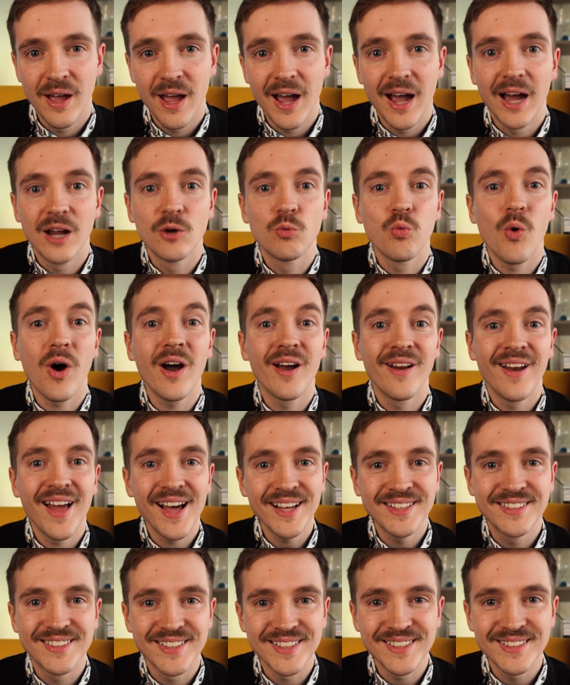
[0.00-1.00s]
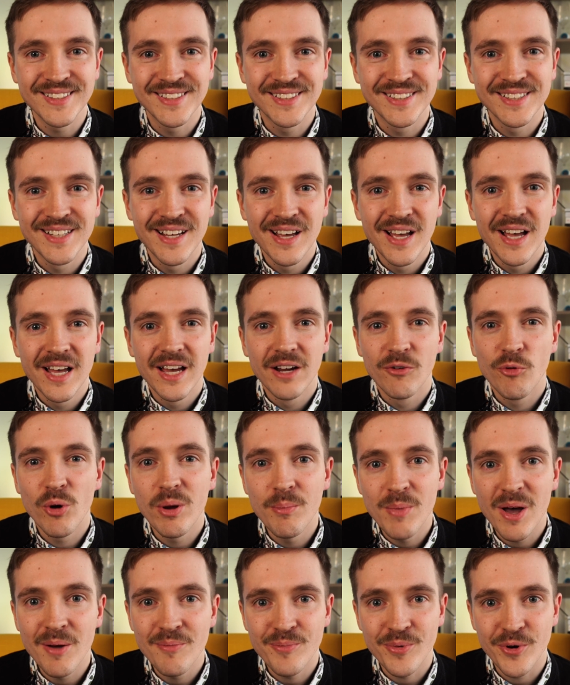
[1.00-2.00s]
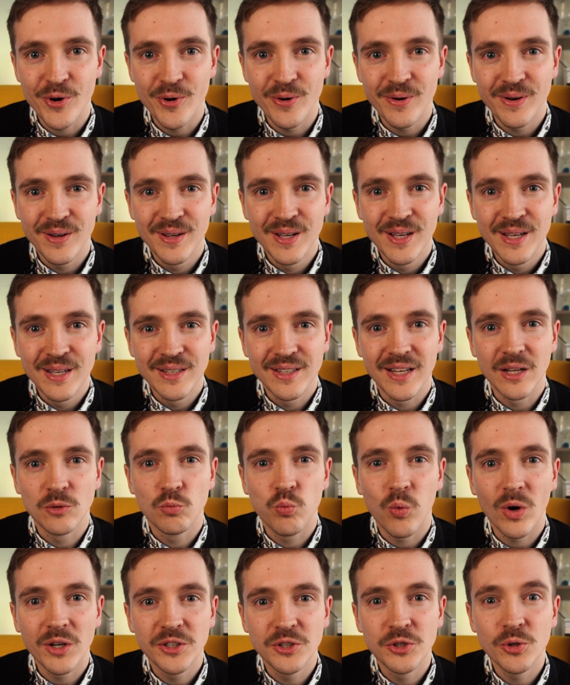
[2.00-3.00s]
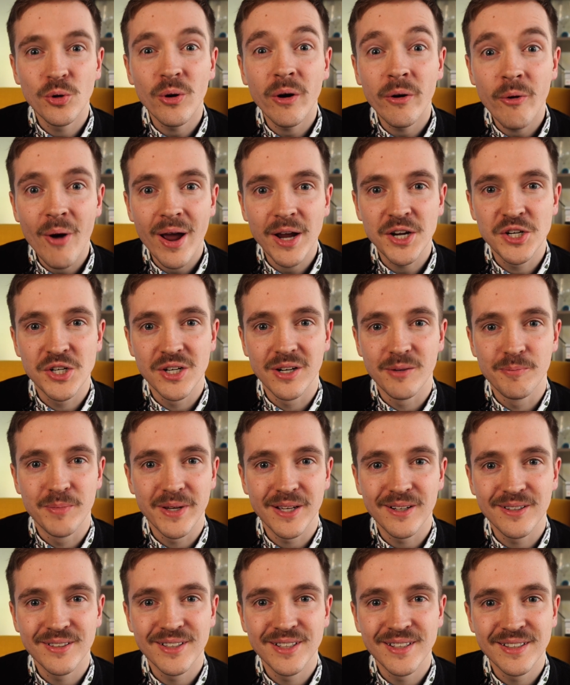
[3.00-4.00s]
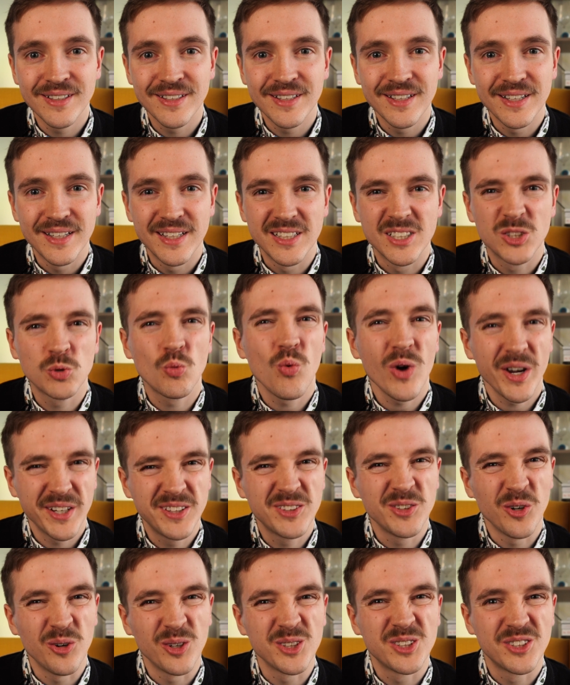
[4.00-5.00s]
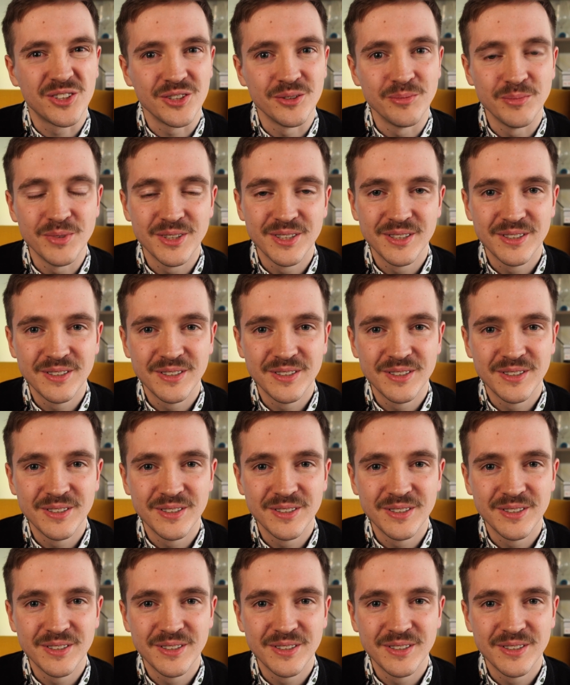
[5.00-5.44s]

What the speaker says: And while at it, remember that what you are actually building is quite awesome.